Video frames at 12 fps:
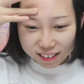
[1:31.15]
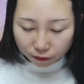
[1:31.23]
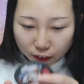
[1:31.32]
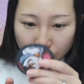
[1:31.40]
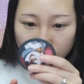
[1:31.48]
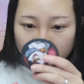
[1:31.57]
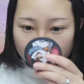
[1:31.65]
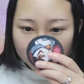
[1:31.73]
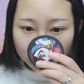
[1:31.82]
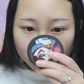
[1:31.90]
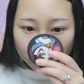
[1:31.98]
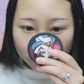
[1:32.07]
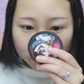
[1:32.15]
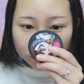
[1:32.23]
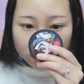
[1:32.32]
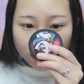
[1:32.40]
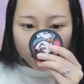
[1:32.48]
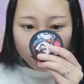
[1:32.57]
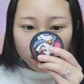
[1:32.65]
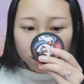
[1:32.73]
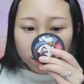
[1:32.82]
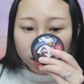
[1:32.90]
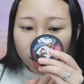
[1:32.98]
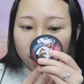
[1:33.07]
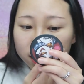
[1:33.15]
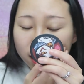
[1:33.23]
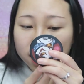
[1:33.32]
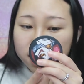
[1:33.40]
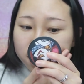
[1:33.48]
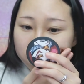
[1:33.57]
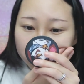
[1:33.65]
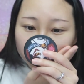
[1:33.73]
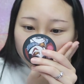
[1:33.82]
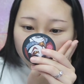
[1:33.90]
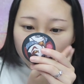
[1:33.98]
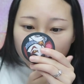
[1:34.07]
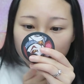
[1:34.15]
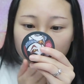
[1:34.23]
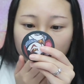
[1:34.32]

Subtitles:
Very smooth and it doesn't feel